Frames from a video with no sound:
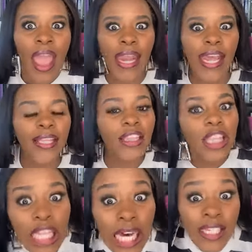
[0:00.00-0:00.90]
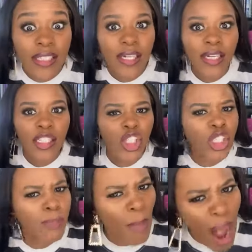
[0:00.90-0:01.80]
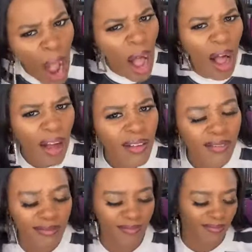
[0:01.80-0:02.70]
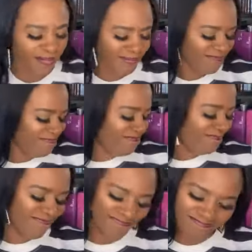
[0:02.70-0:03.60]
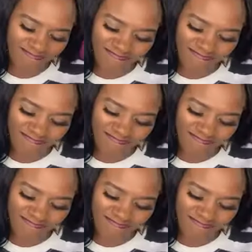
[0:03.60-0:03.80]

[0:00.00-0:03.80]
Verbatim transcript: And it looked small. Mm, mm, mm.